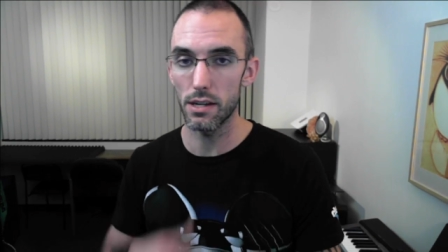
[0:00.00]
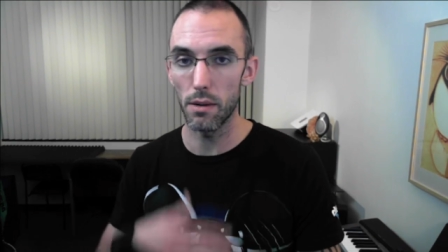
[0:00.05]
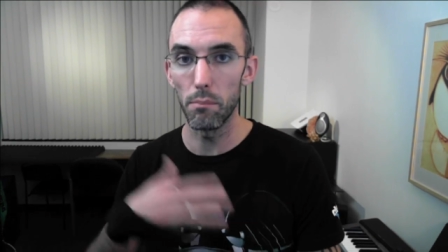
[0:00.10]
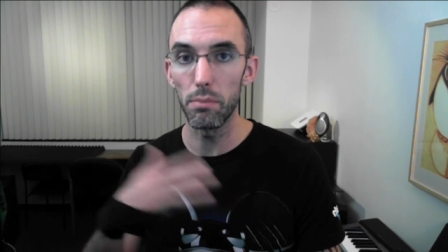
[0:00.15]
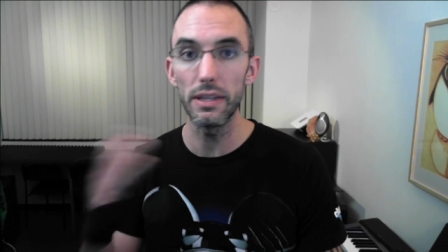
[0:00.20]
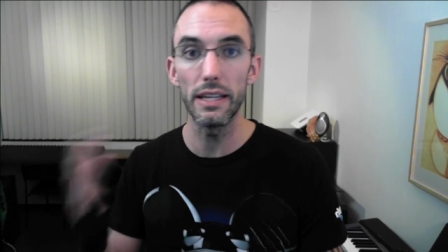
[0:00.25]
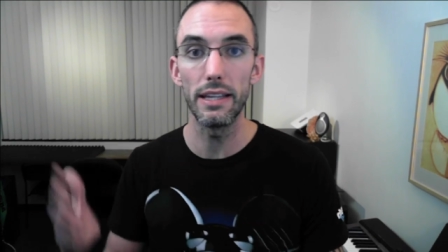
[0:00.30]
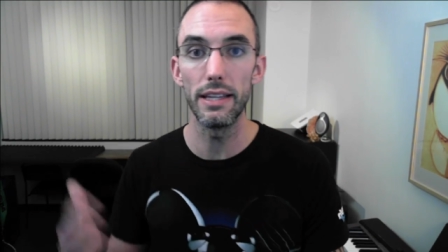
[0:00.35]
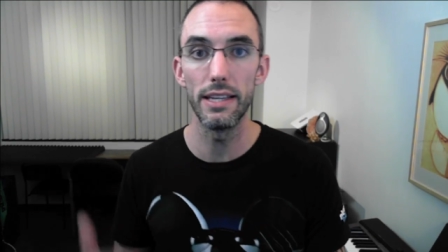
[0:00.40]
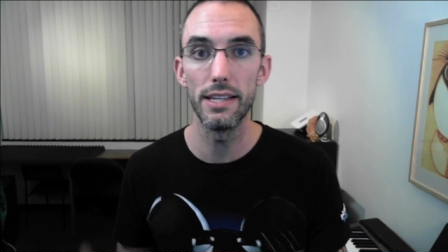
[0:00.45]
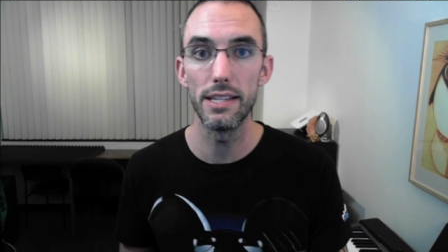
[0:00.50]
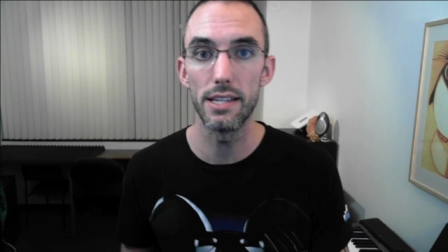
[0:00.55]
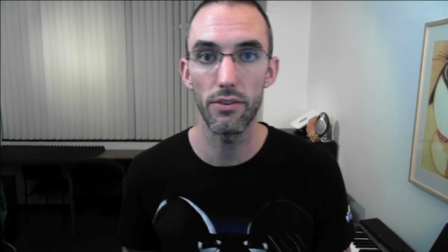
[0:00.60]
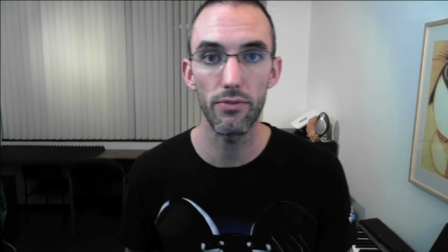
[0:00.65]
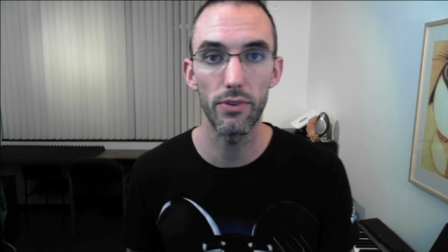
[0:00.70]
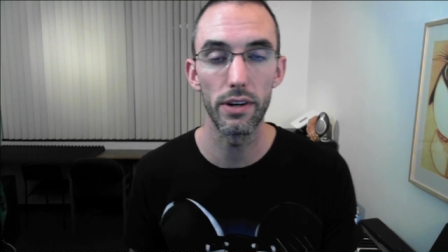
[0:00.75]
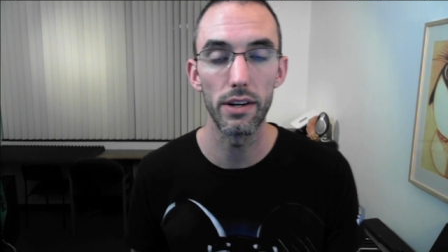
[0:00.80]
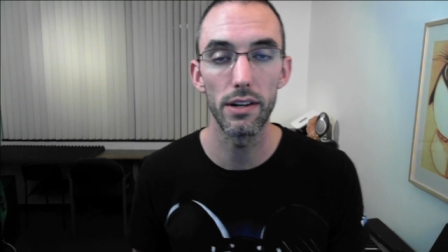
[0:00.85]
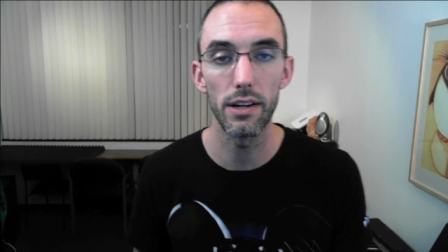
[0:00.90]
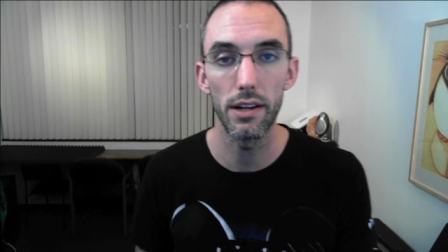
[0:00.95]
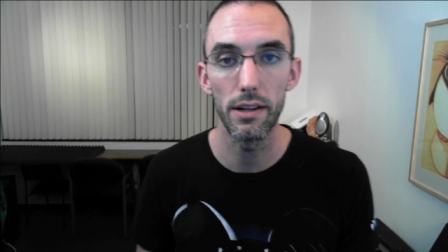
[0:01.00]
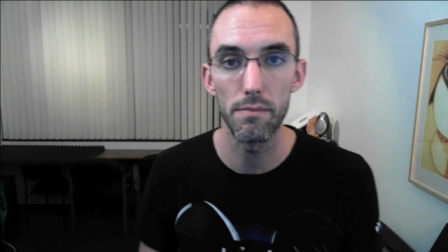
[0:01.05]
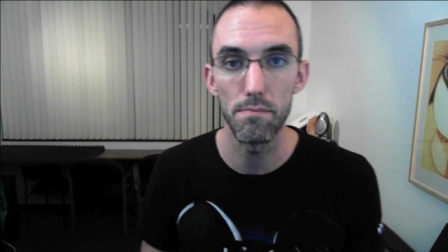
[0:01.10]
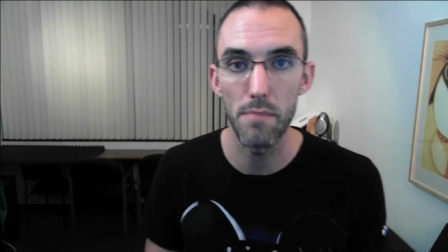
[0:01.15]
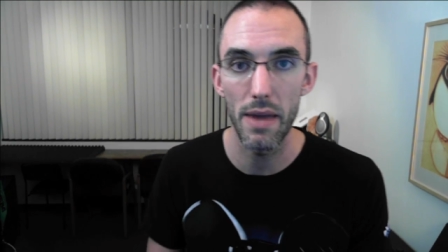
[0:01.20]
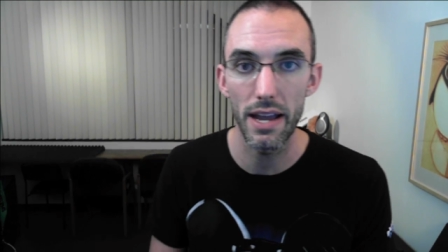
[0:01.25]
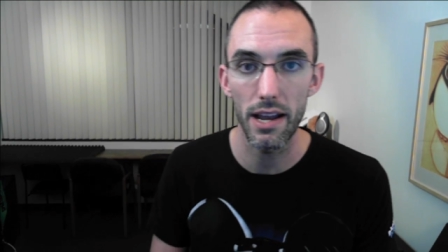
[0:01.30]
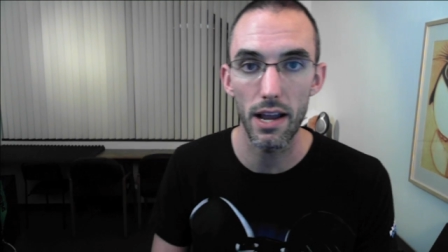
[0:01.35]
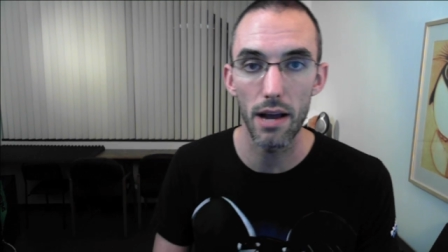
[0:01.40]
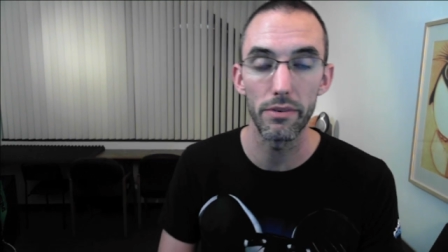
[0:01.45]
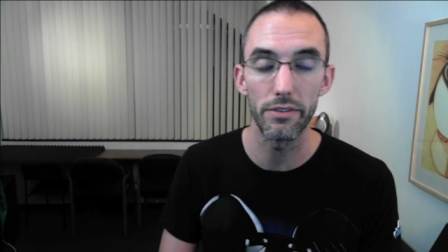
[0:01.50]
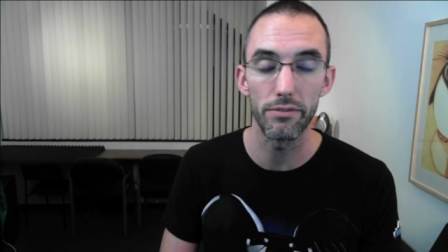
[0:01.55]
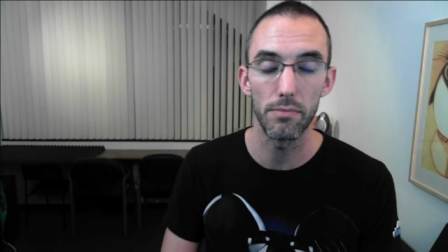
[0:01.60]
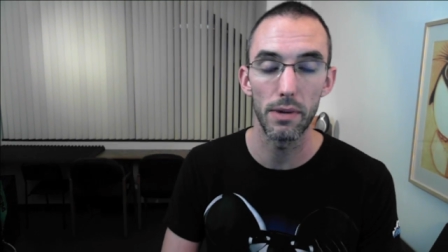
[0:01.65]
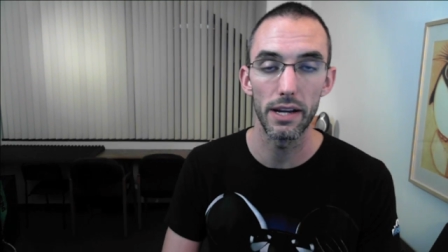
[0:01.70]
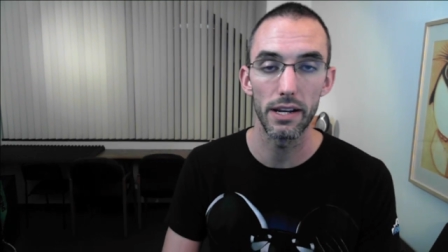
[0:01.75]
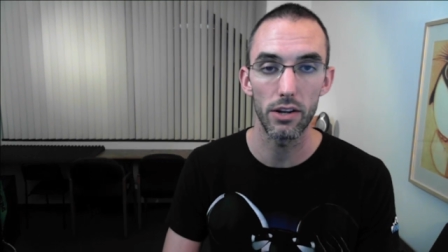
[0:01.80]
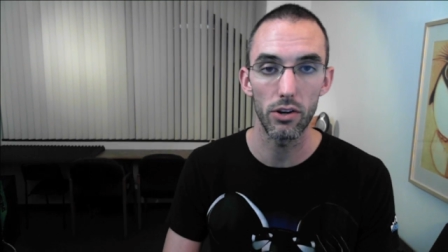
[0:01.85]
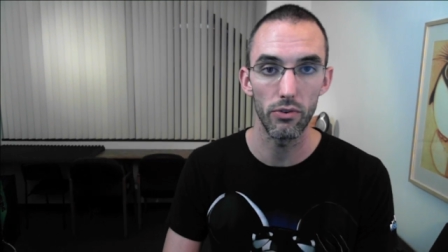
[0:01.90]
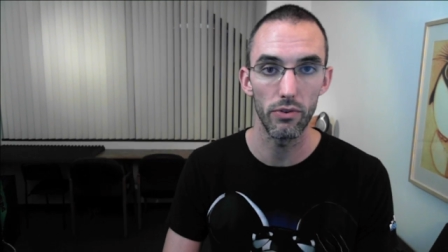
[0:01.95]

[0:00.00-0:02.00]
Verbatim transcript: completely different makeup of my